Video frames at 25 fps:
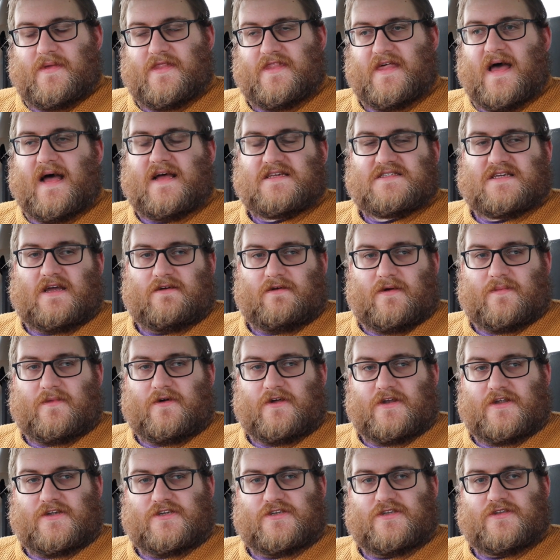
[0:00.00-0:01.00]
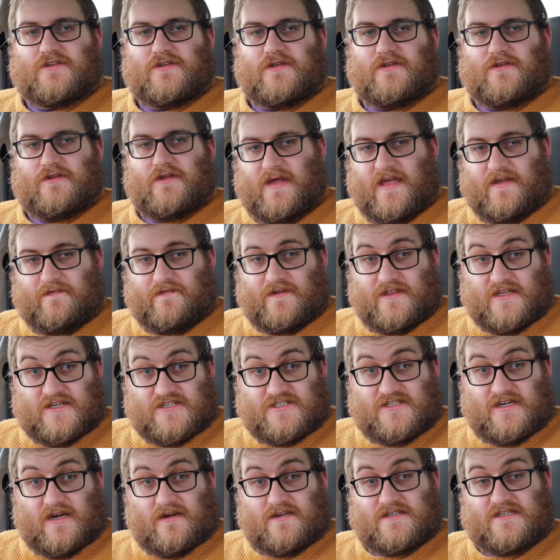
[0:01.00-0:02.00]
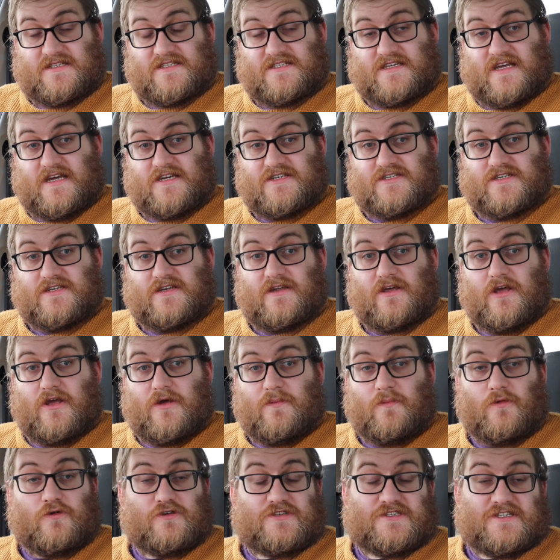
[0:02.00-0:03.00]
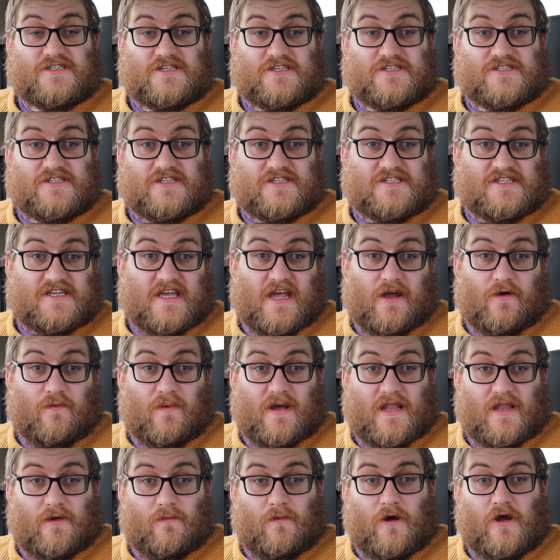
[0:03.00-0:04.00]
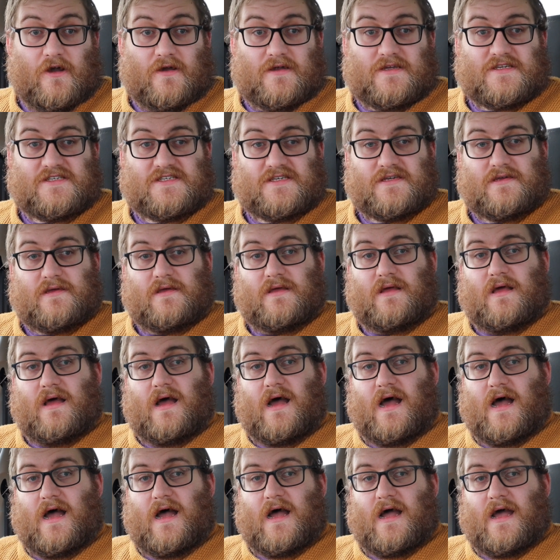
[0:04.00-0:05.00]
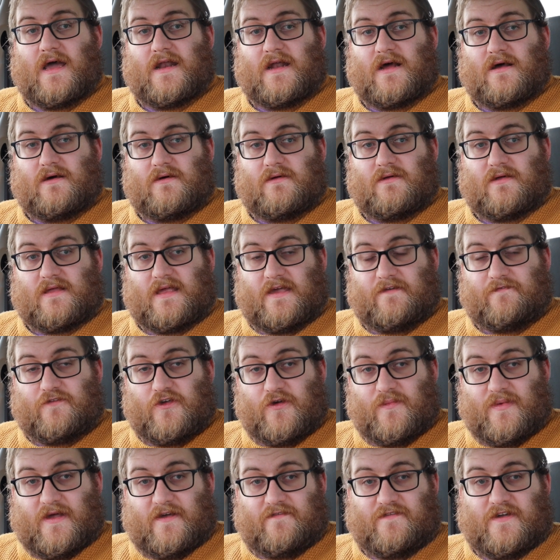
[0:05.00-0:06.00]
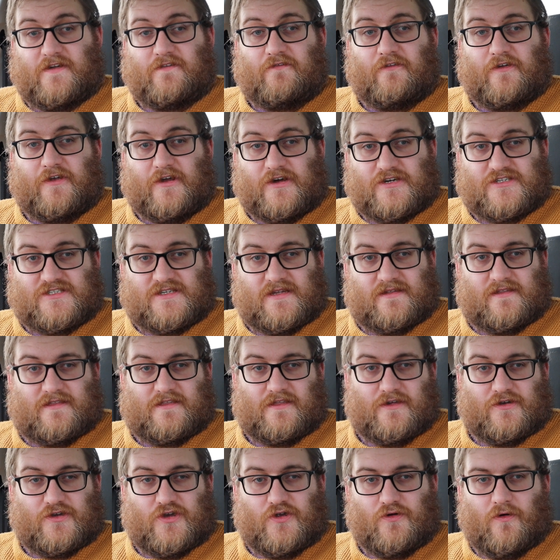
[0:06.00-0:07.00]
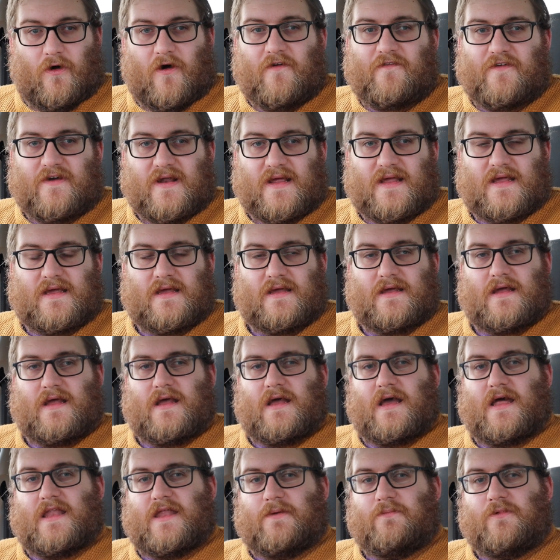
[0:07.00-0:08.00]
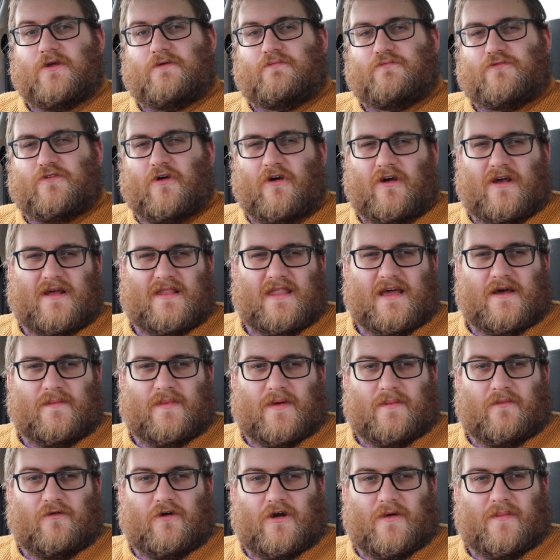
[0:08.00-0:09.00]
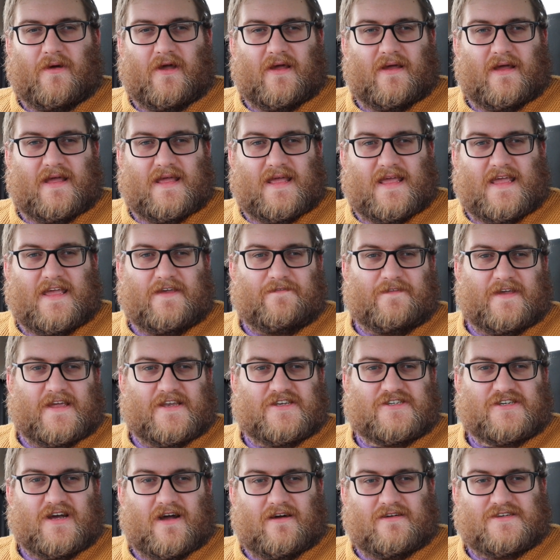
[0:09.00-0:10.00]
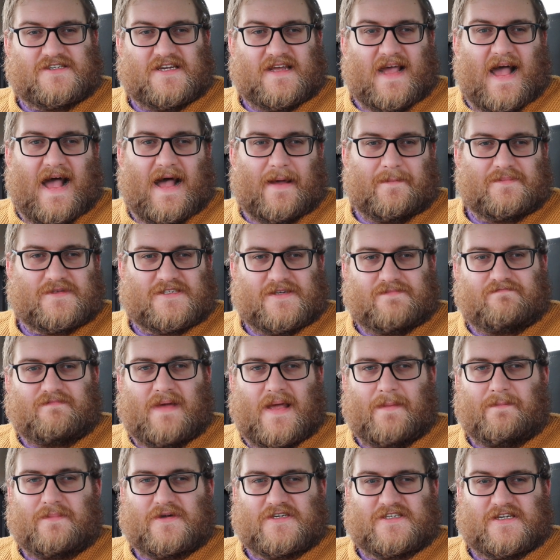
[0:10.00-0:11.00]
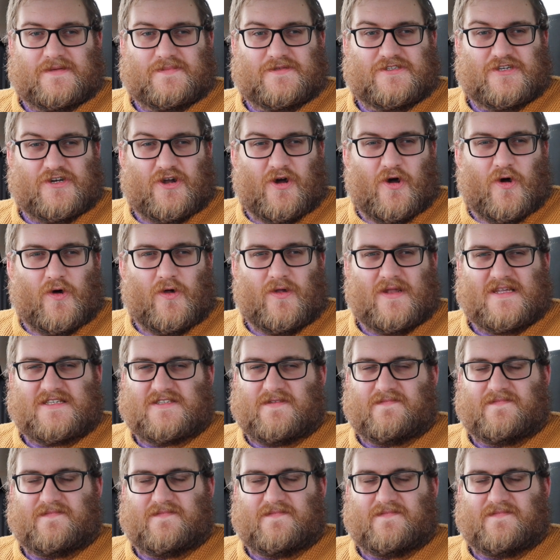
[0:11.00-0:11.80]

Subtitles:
That's how I'm going to pay for this charging session, mostly just to see how well it works. And I'll give you a bit of an introduction into their new offering. And then we talk a little bit more about EV charging apps and memberships on a whole.